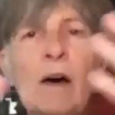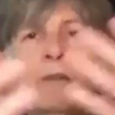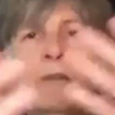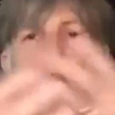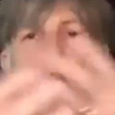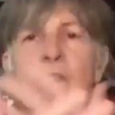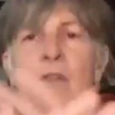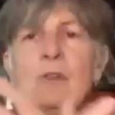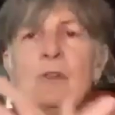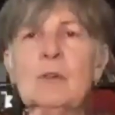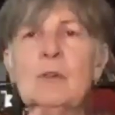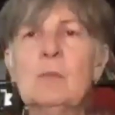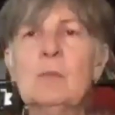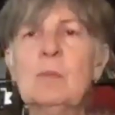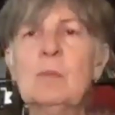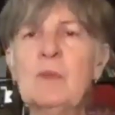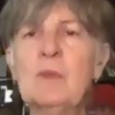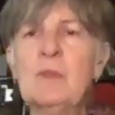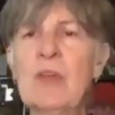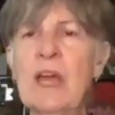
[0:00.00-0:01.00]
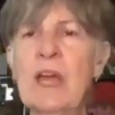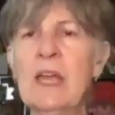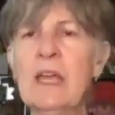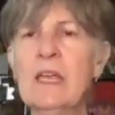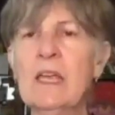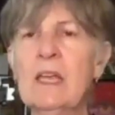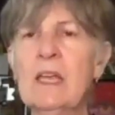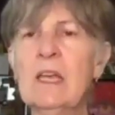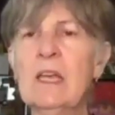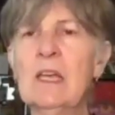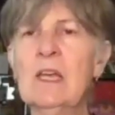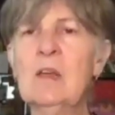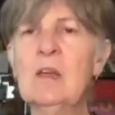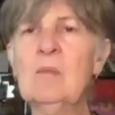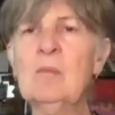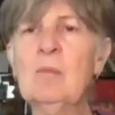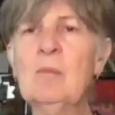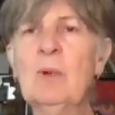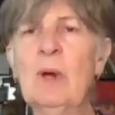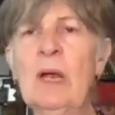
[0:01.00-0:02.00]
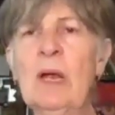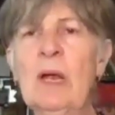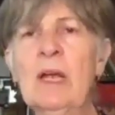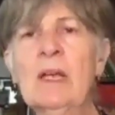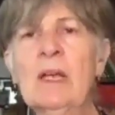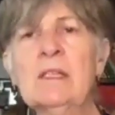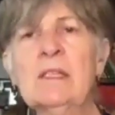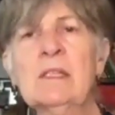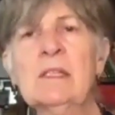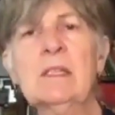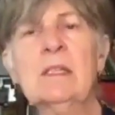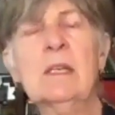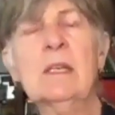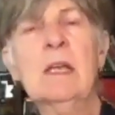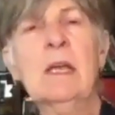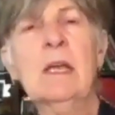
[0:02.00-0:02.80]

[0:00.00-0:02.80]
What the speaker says: scoop, thanking embrace.